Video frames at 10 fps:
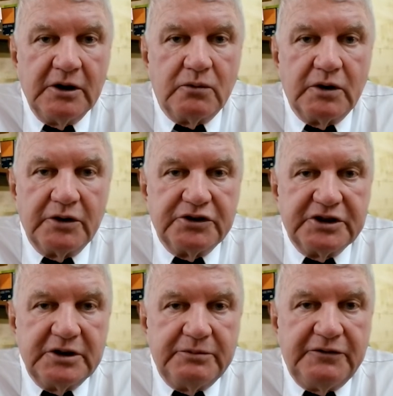where there's
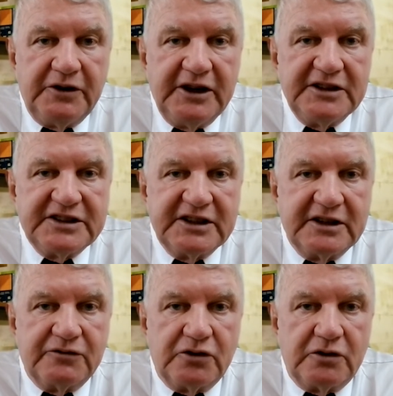going to be financing
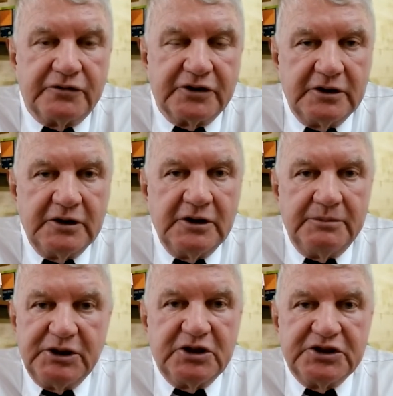involved?
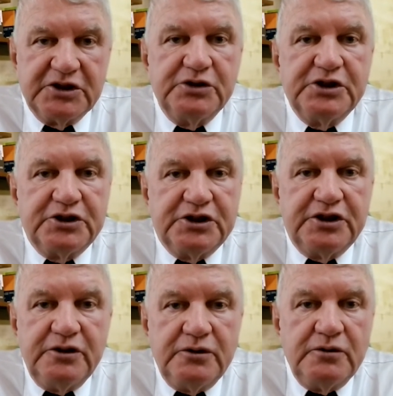Because those are
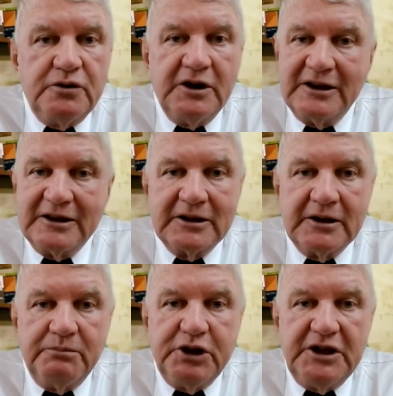two
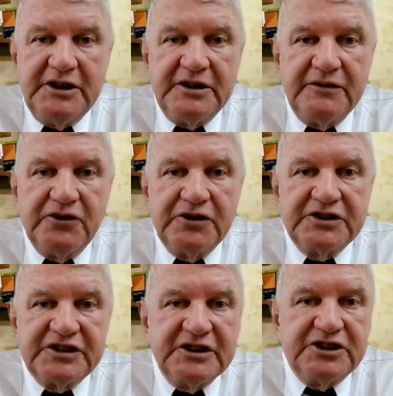completely different
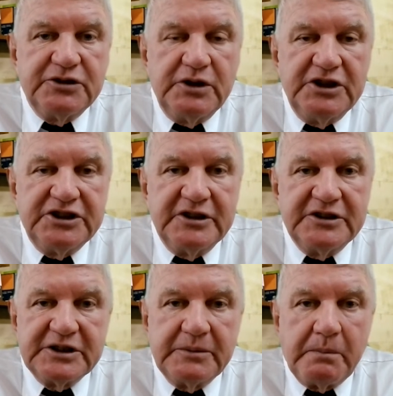
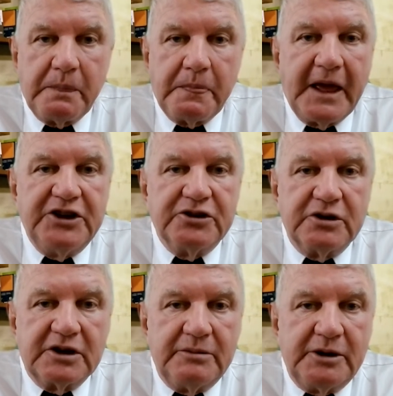situations, and you're going
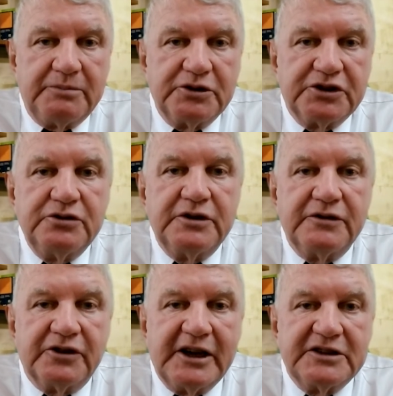to come up with two
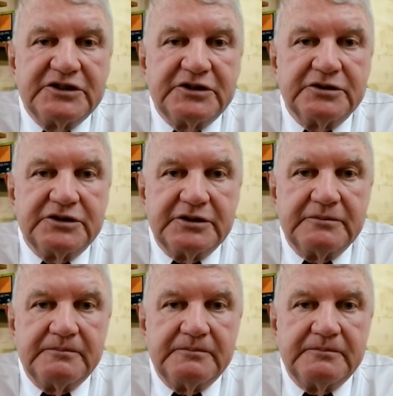different answers.